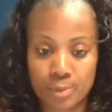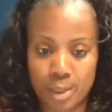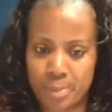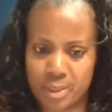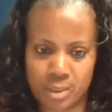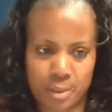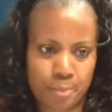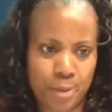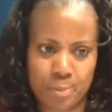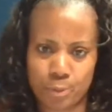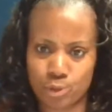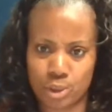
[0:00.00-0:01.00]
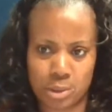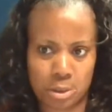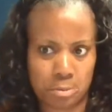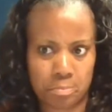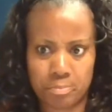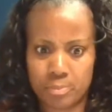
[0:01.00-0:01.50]
I mean, some people
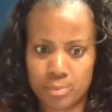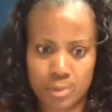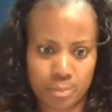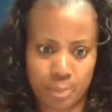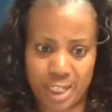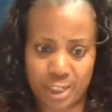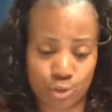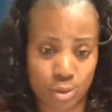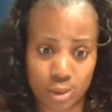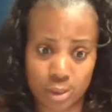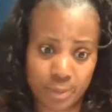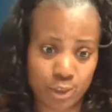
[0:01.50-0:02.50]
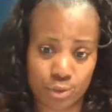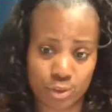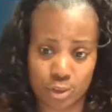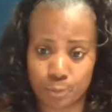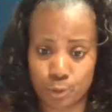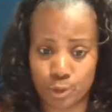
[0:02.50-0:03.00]
just buy the truck. Demetrius
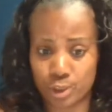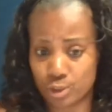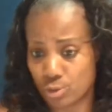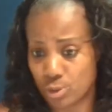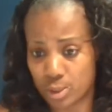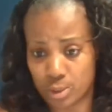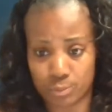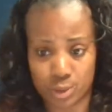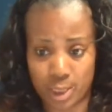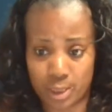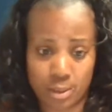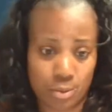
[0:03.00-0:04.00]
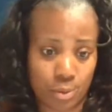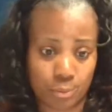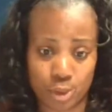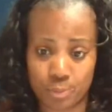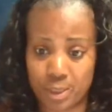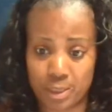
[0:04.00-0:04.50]
just bought his truck and was like, yo, I'm
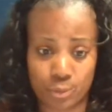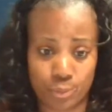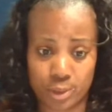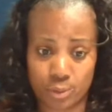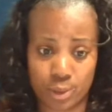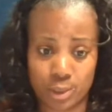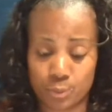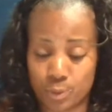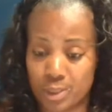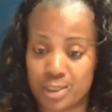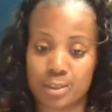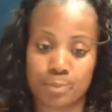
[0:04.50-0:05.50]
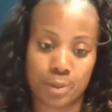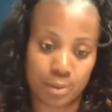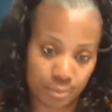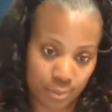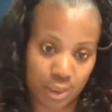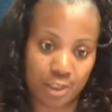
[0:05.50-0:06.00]
jumping out the window. It is what it is.
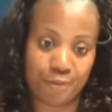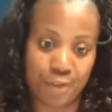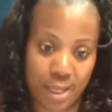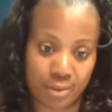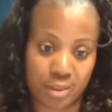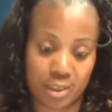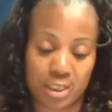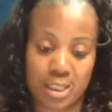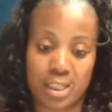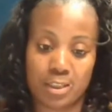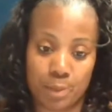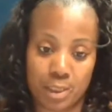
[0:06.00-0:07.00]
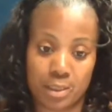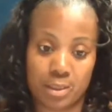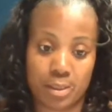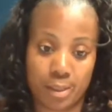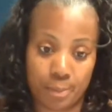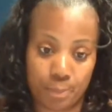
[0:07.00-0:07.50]
But he found success because he
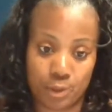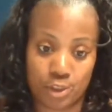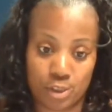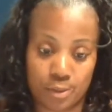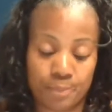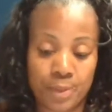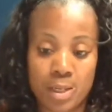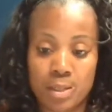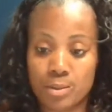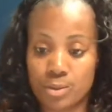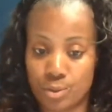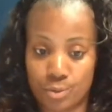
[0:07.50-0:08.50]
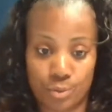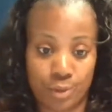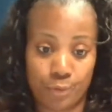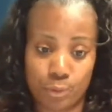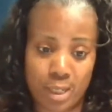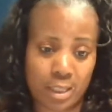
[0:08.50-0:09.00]
kept pushing. So if
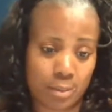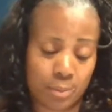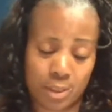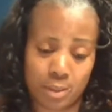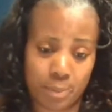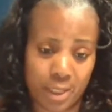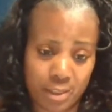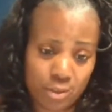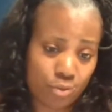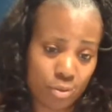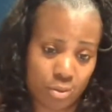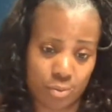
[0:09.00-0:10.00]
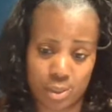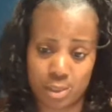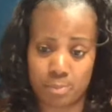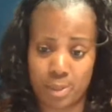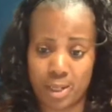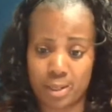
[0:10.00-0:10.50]
you got the money to buy your truck, go ahead
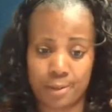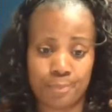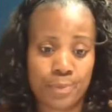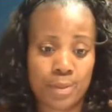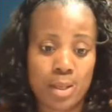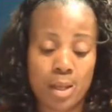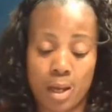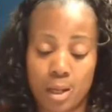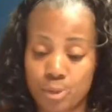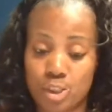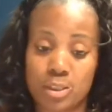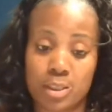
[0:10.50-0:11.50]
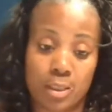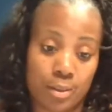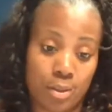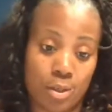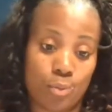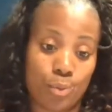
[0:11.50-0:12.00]
and buy it. I'm just telling
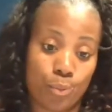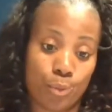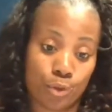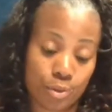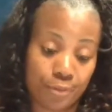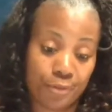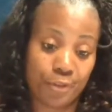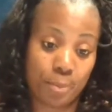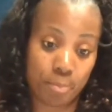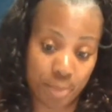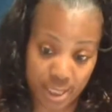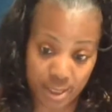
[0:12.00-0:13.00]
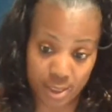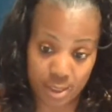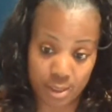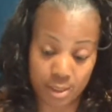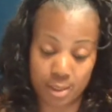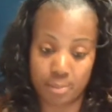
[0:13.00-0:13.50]
y'all what worked for
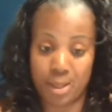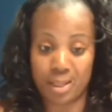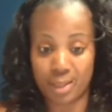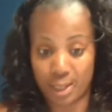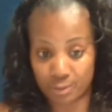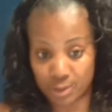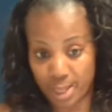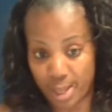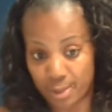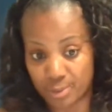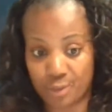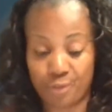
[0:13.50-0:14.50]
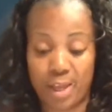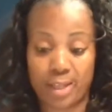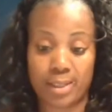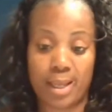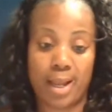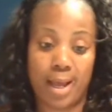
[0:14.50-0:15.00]
me and my lifestyle and the fact
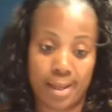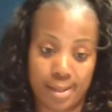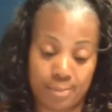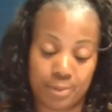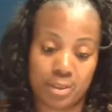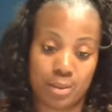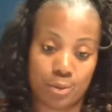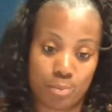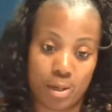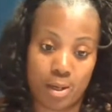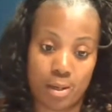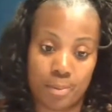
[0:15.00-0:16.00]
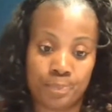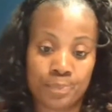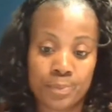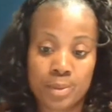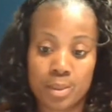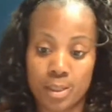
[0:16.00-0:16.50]
that I am a single mom
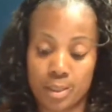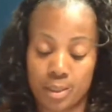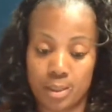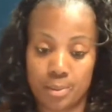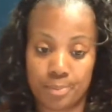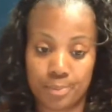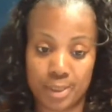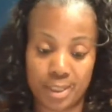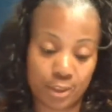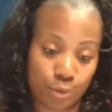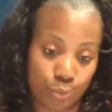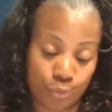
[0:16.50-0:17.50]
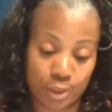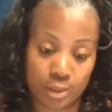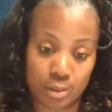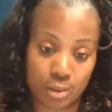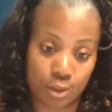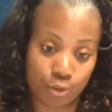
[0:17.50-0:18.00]
and I do run
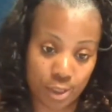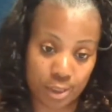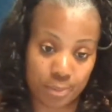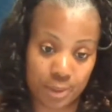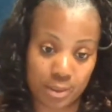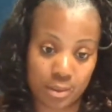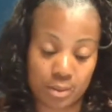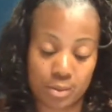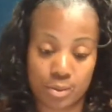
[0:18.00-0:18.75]
a credit business.